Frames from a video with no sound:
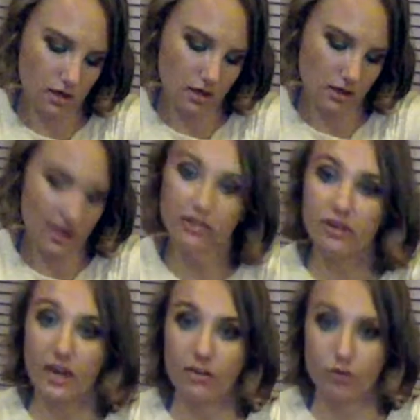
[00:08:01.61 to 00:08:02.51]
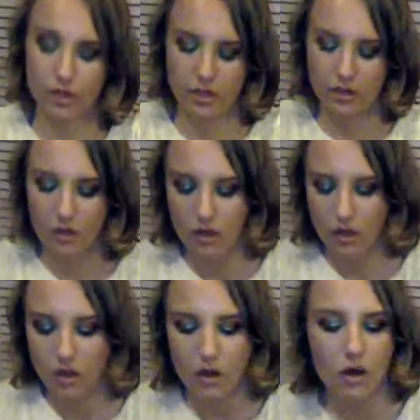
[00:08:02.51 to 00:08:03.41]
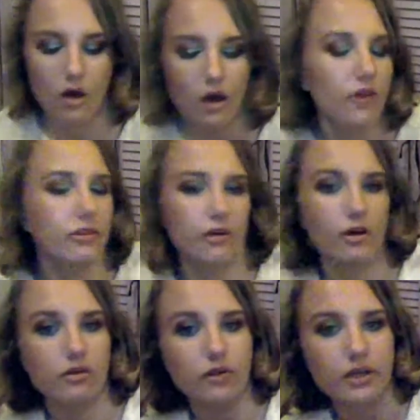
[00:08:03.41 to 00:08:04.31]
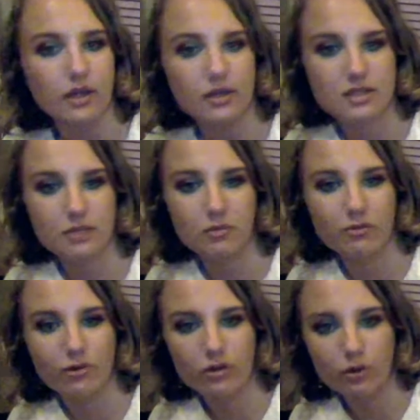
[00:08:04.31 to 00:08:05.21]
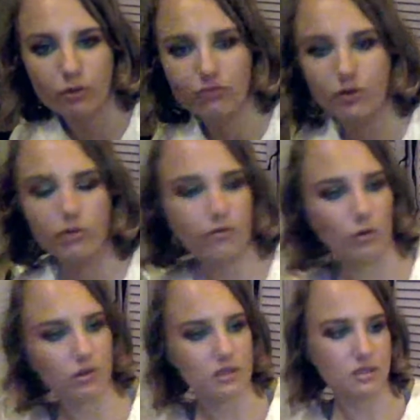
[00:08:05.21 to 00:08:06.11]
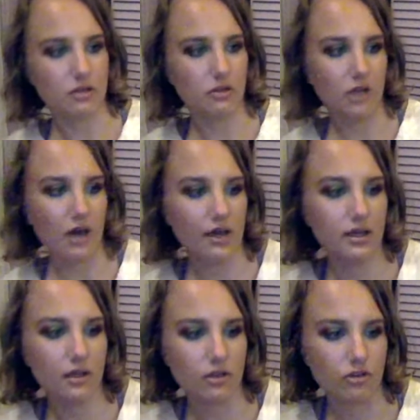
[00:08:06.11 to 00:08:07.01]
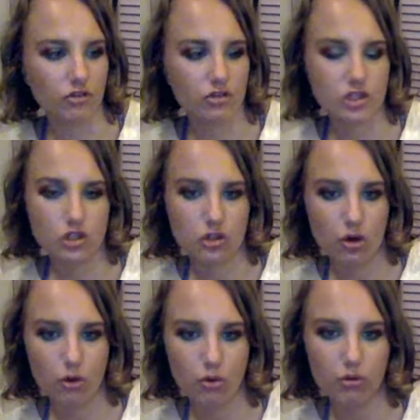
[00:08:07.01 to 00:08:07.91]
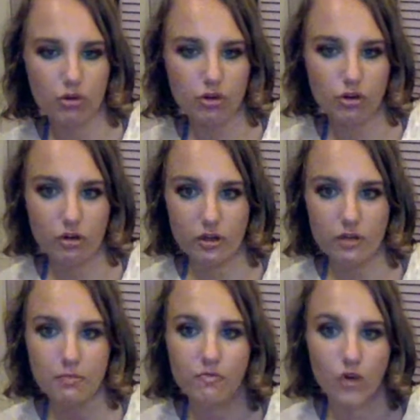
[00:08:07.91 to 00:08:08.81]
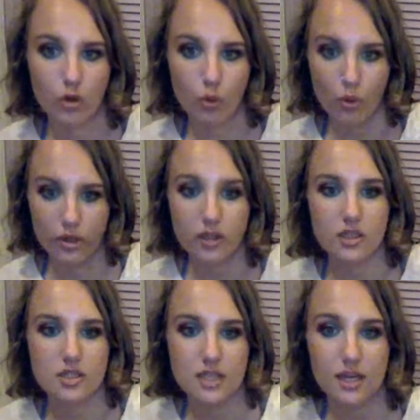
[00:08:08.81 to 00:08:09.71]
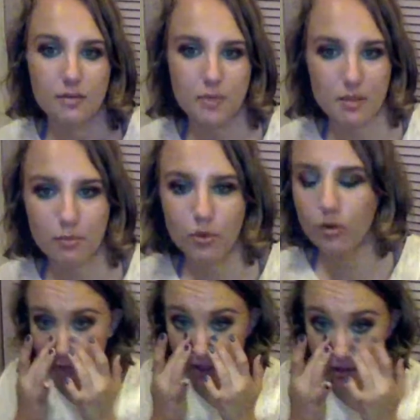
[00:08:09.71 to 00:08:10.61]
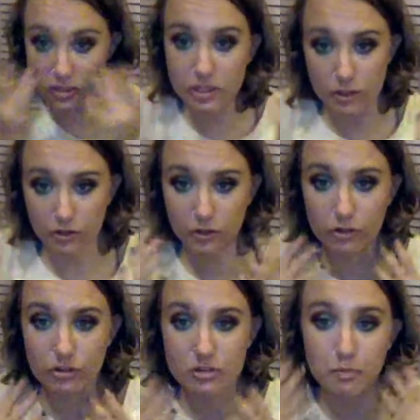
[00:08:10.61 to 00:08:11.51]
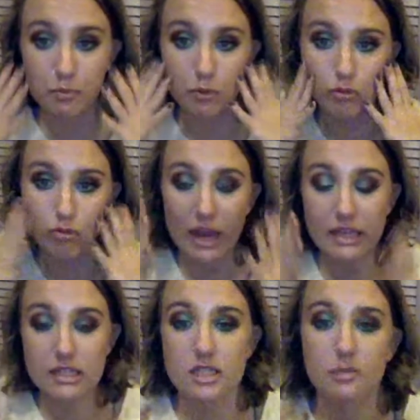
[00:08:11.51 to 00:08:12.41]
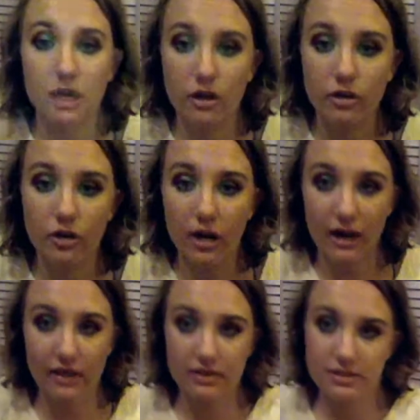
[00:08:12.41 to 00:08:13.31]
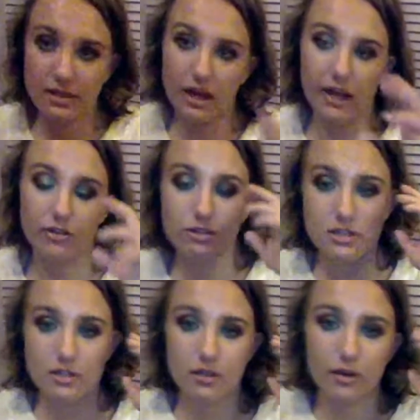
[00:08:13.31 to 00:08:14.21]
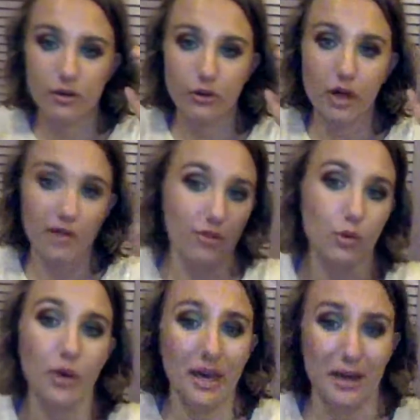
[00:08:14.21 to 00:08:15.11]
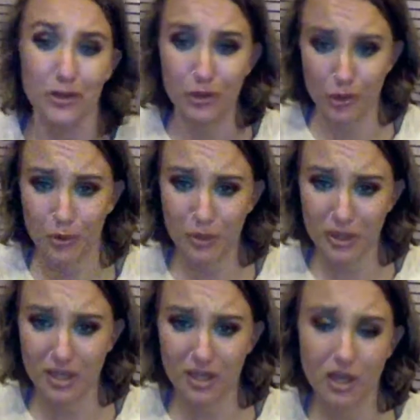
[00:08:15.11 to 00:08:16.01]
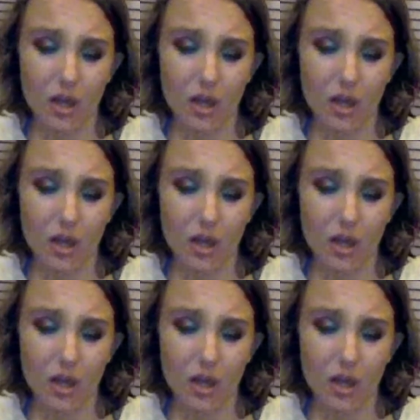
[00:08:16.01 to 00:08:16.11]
Light Ivory. Like I said before, the whole Photo Focus line is just so good for oily skin people. But that concealer just brightens my under eyes. I just love the way I look with it.